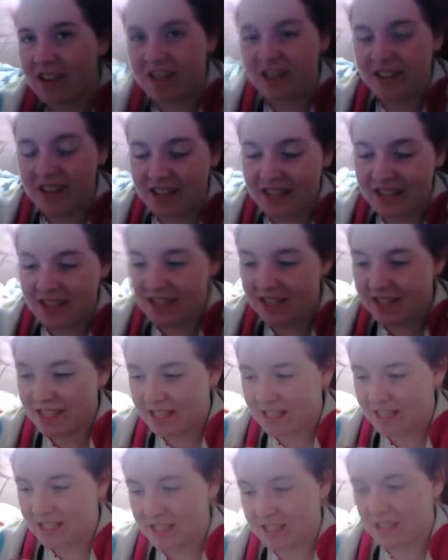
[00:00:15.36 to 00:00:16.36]

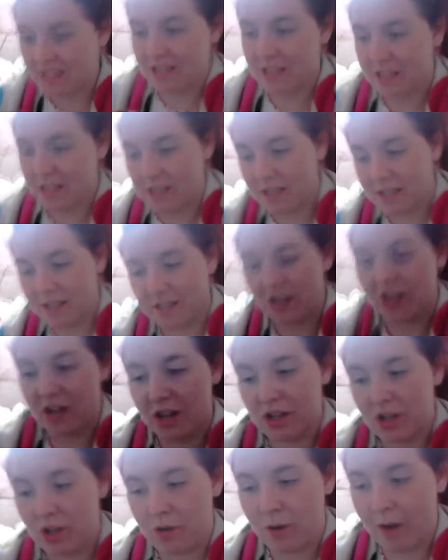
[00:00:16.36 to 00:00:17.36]
it's
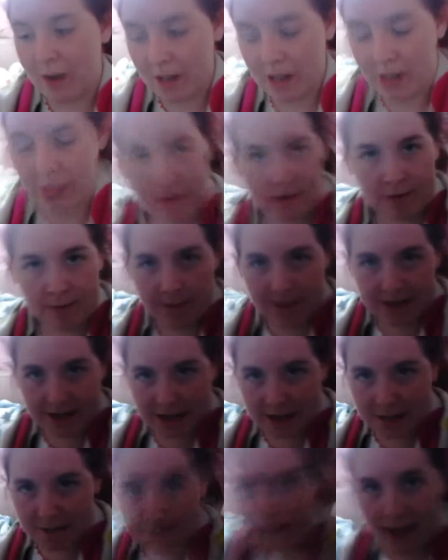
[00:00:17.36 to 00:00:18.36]
23
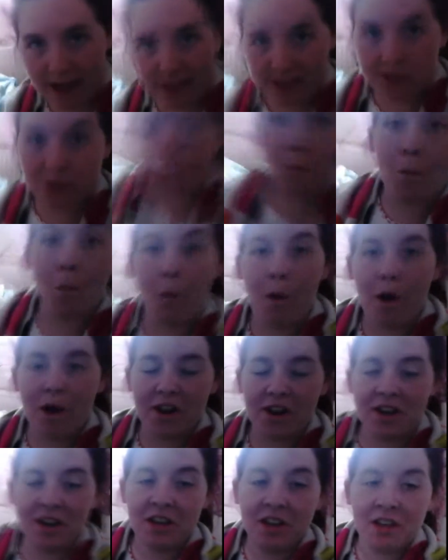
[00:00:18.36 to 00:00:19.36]
minutes past
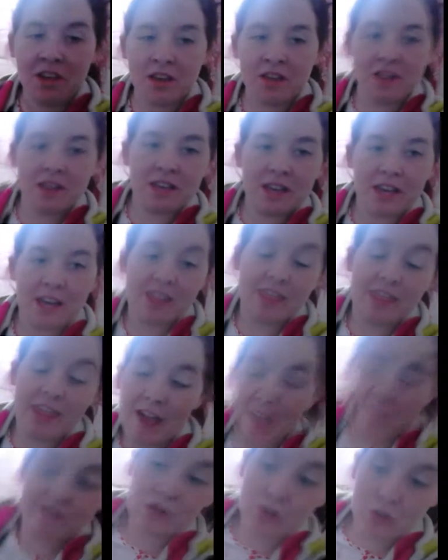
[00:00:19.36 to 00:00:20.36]
1 in the
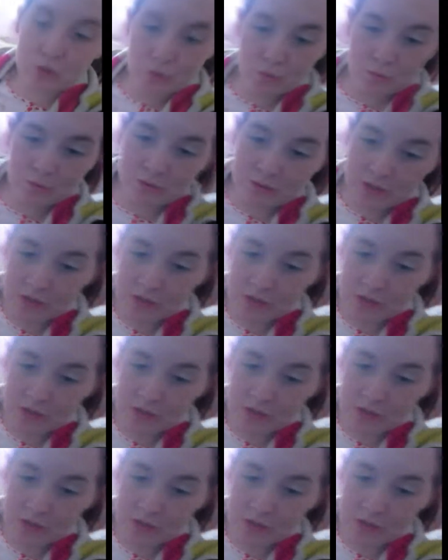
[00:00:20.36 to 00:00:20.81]
afternoon.